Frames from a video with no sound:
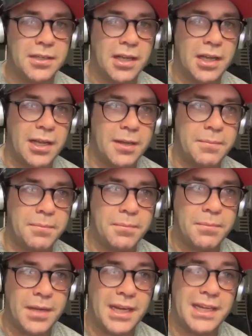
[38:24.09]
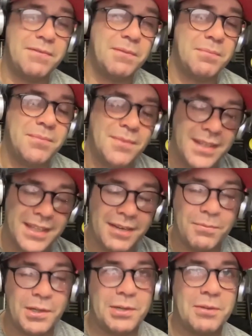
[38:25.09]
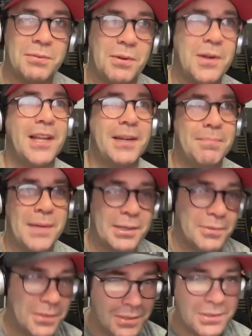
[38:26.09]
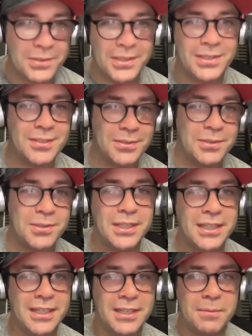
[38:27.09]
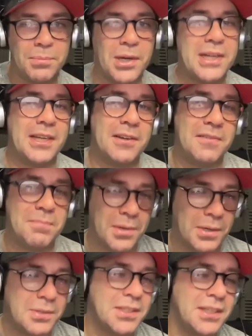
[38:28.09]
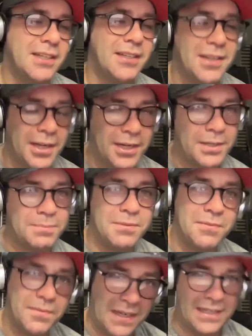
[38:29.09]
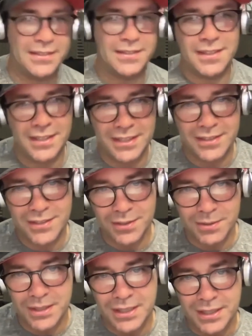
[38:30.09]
And even we're going to throw in like macronutrients or breakdown of protein and carbs and fats and things. So